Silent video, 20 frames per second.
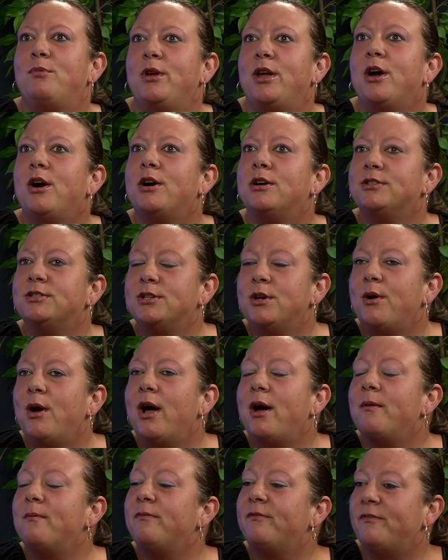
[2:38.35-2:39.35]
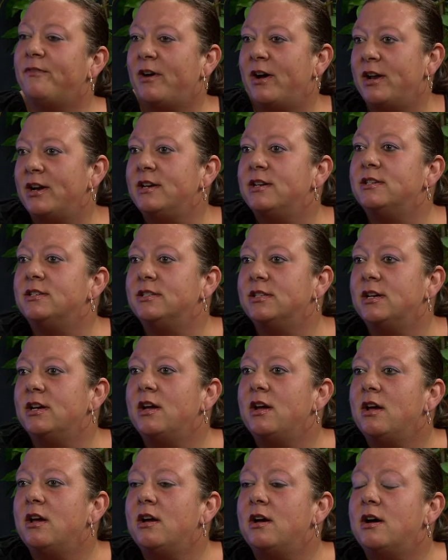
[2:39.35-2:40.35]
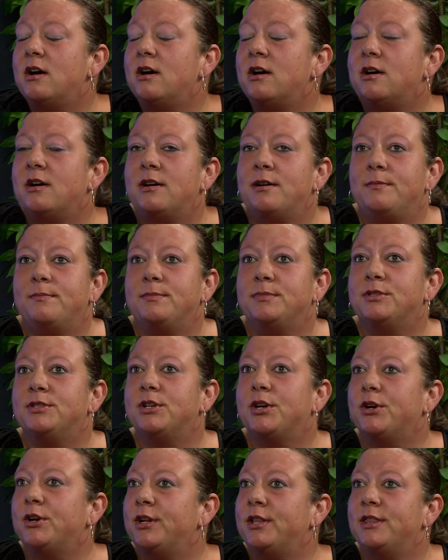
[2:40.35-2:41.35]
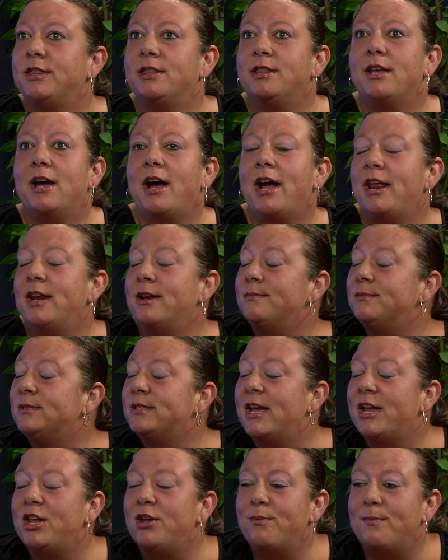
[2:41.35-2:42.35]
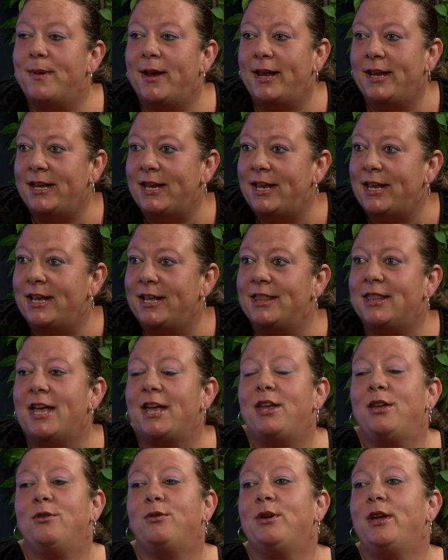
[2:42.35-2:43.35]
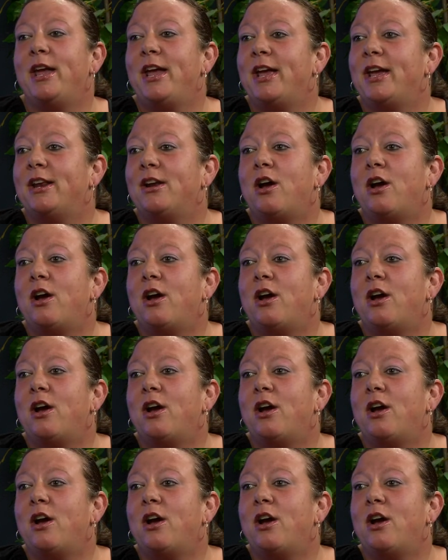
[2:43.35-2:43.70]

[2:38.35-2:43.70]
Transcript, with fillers: We also help fund um, certain items that you may need that you can't